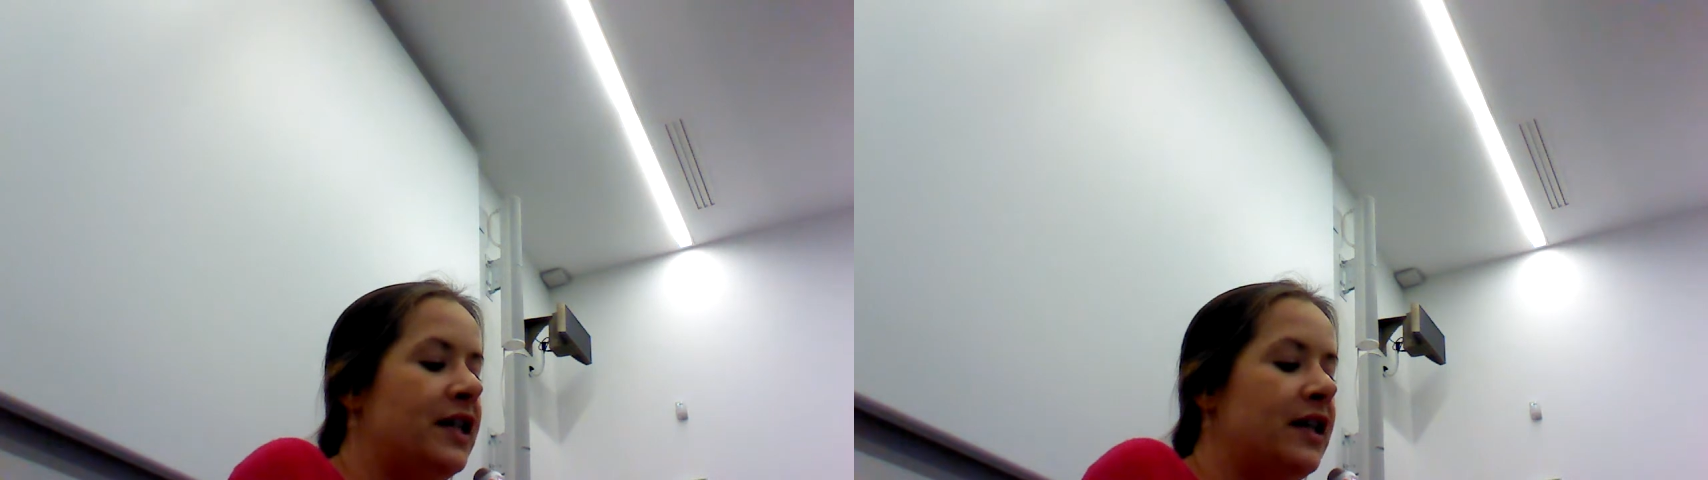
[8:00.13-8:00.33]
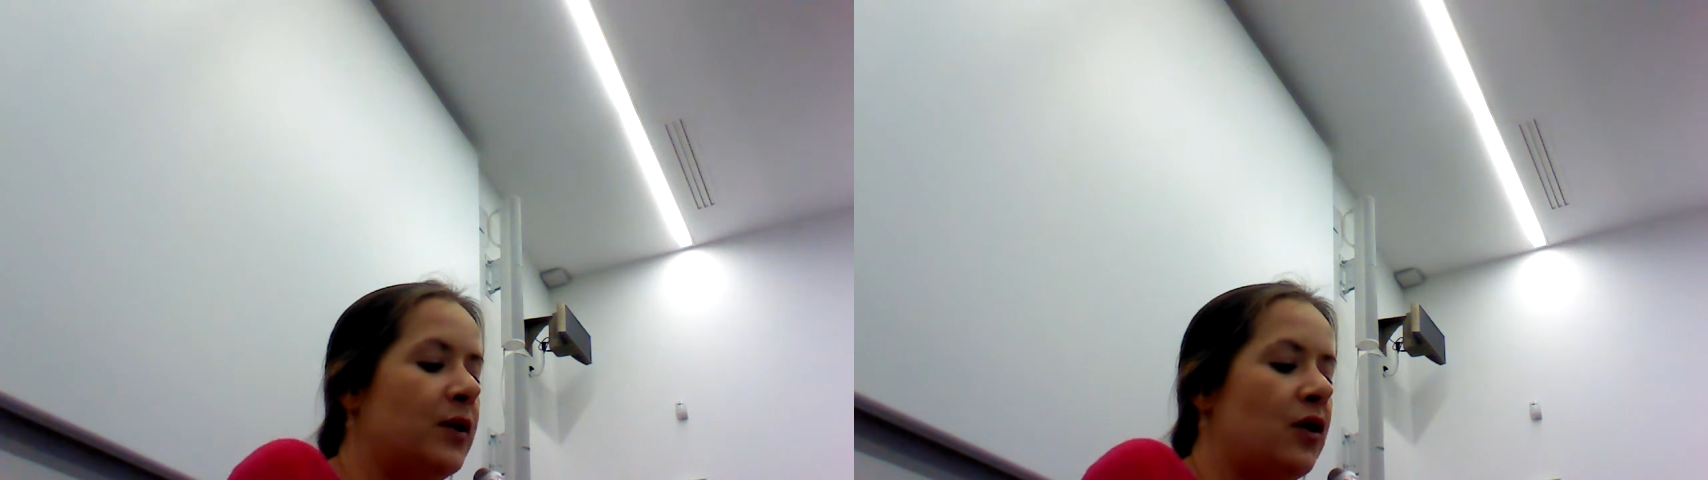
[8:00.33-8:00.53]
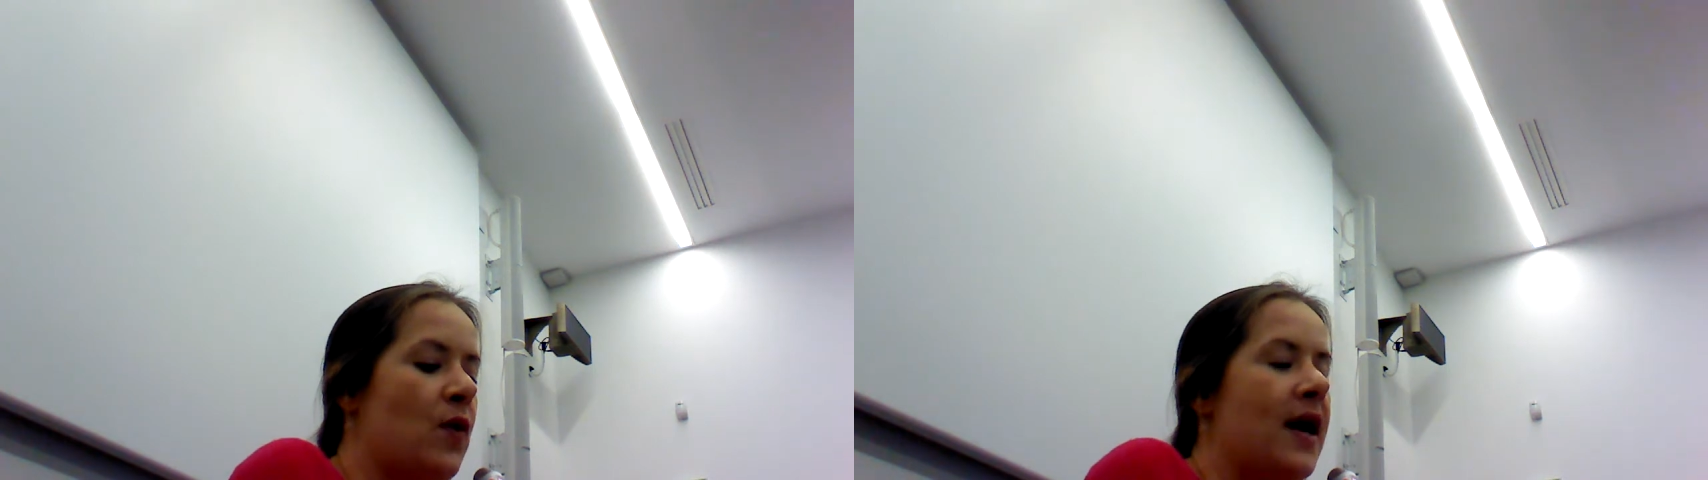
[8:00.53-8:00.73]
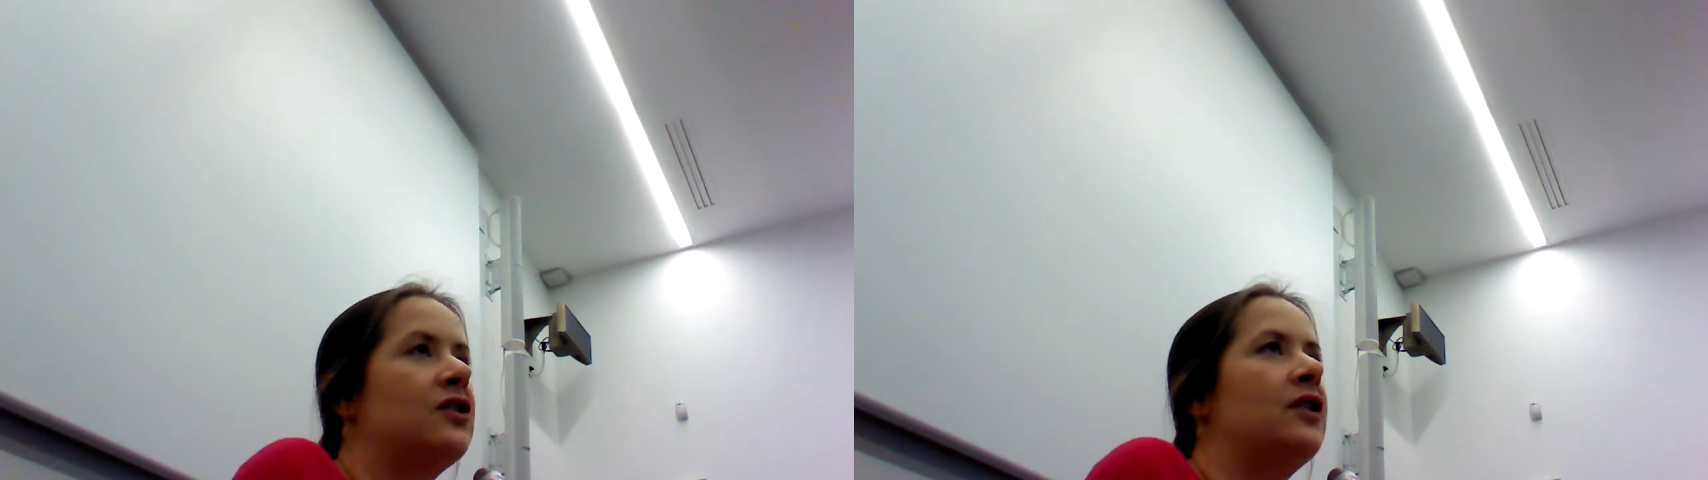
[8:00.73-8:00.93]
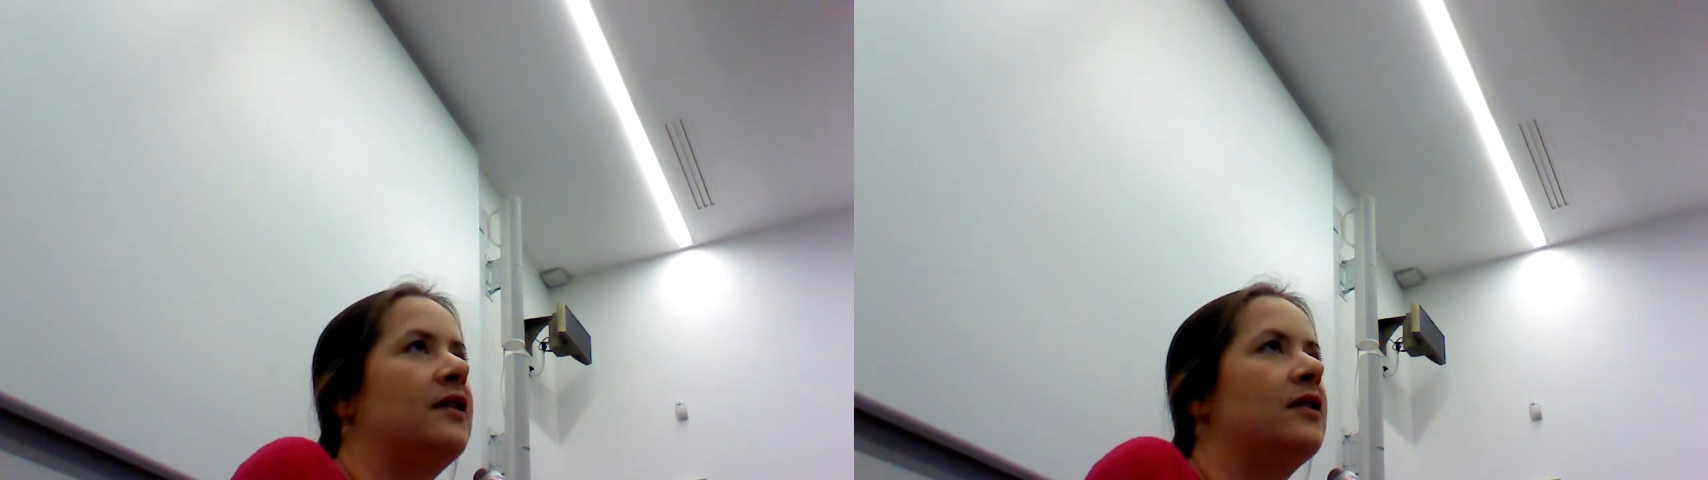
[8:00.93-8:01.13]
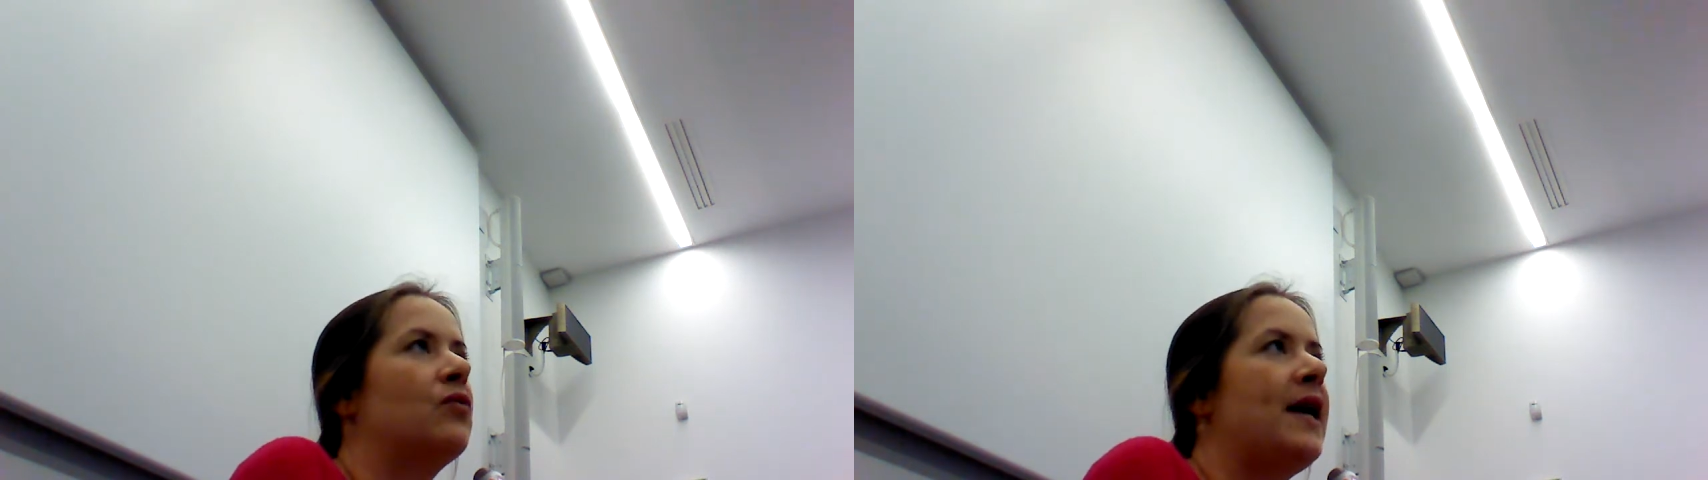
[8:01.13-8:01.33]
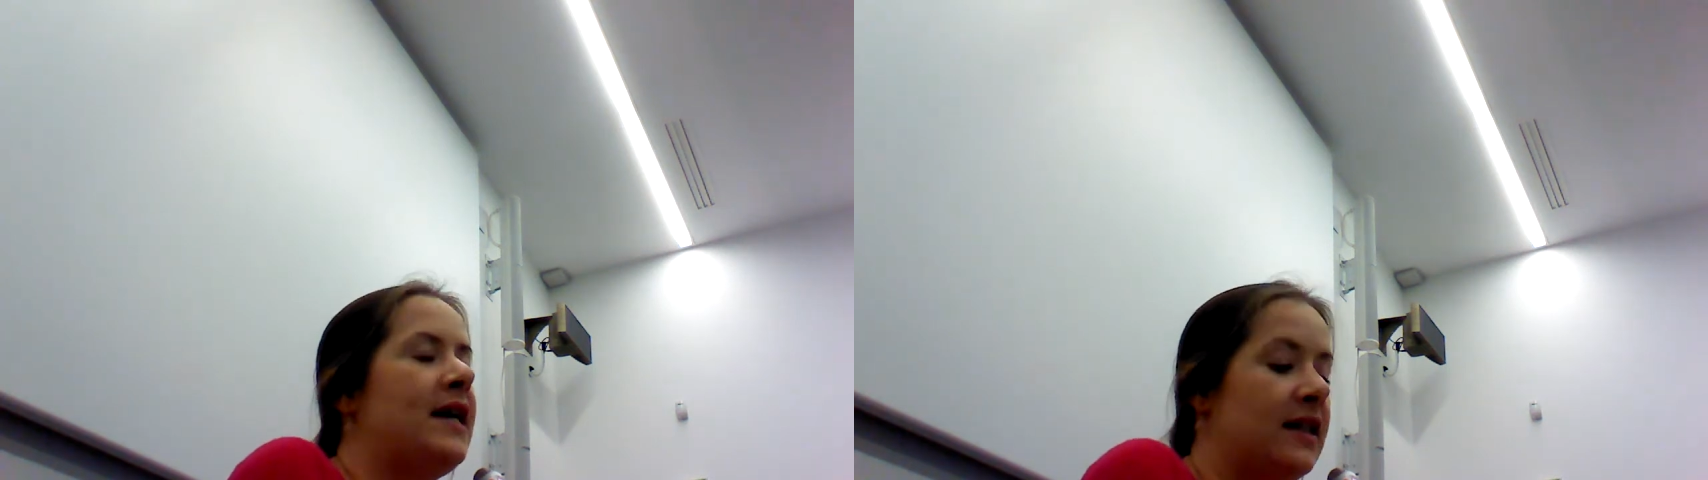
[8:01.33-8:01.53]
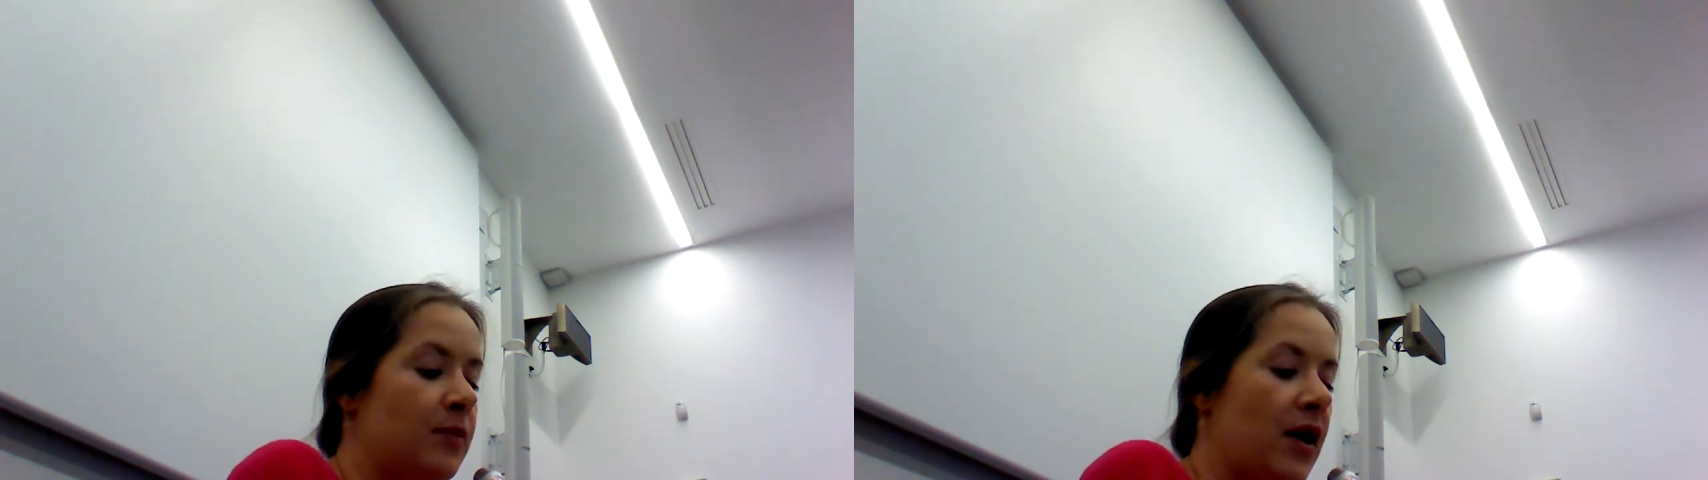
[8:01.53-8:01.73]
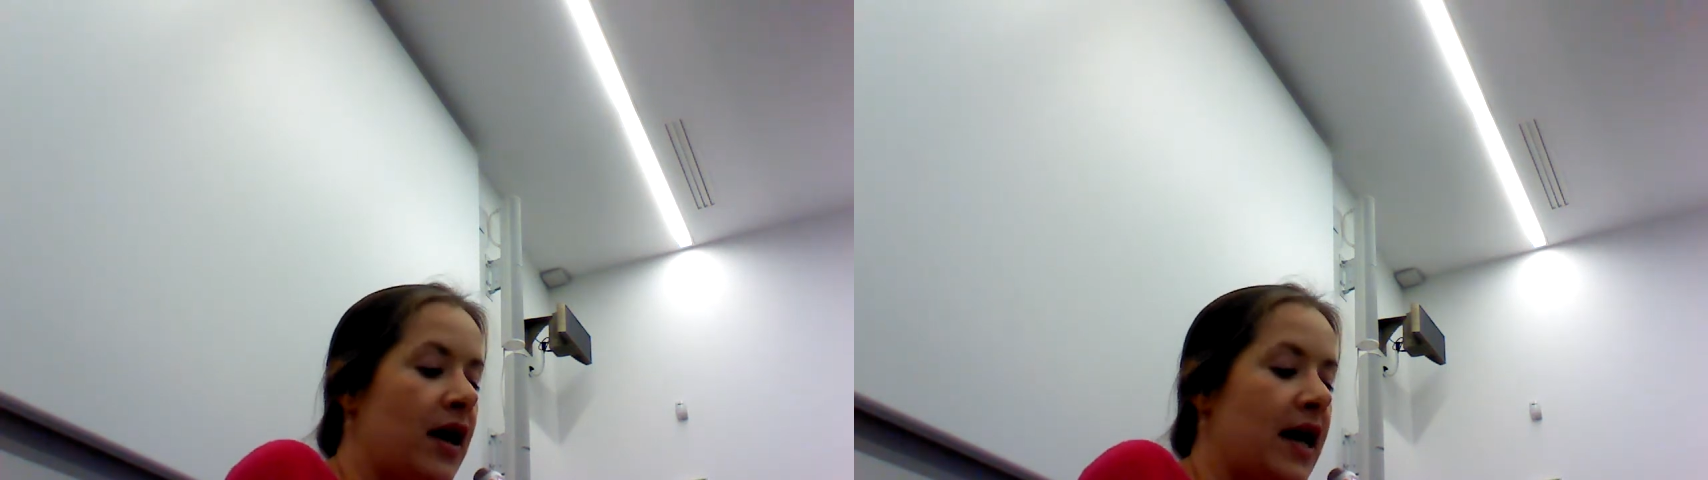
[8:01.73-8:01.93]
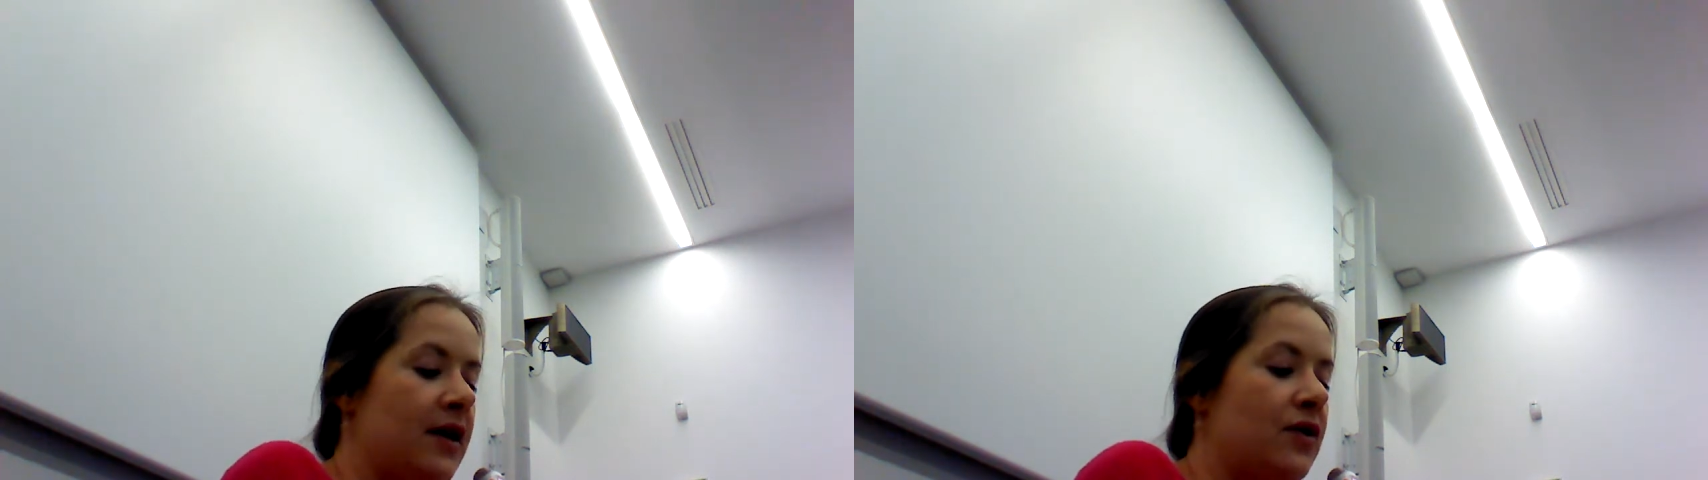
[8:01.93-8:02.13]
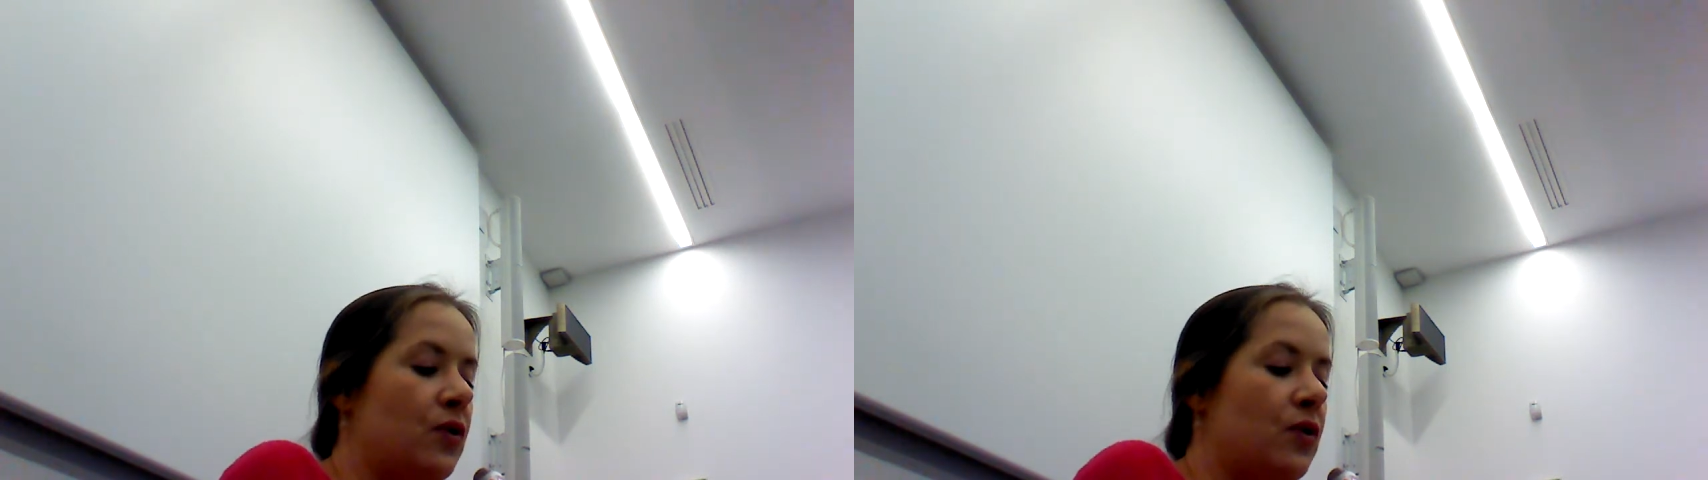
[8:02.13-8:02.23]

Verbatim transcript: to deal with the questions raised by